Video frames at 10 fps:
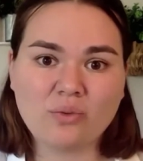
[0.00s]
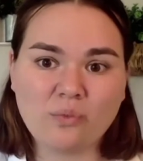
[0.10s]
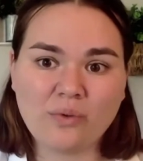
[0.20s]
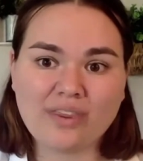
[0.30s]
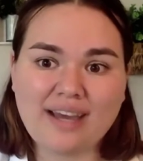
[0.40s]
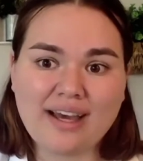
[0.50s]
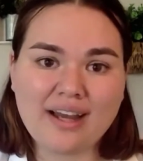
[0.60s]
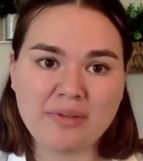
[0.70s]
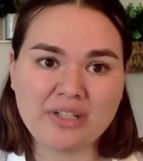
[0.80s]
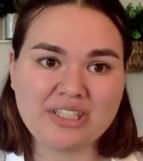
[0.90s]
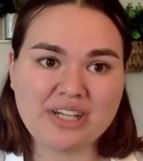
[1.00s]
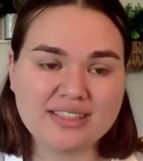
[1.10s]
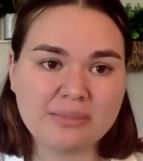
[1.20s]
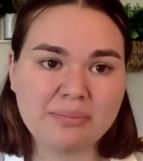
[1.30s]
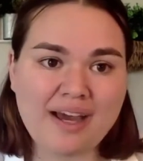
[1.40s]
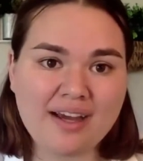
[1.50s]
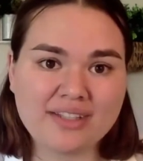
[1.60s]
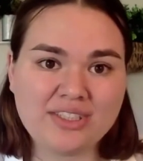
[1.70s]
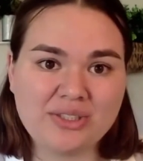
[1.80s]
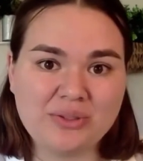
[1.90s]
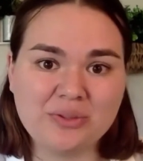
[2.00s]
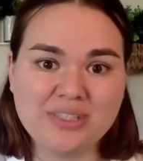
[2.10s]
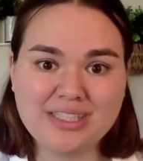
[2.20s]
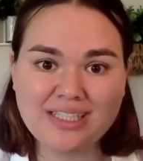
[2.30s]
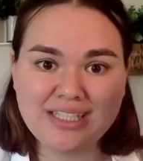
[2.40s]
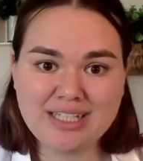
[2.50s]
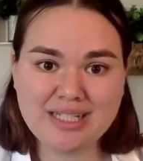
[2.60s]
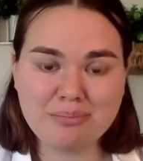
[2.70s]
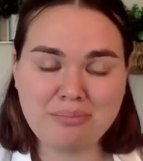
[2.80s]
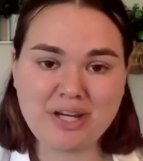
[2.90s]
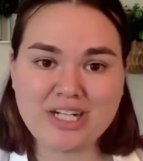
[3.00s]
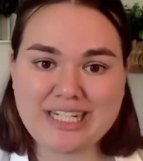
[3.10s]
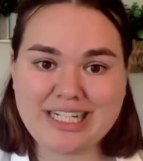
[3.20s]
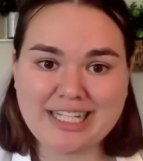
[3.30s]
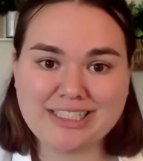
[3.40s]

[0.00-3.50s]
With that, I'm going to toss it back to Mary and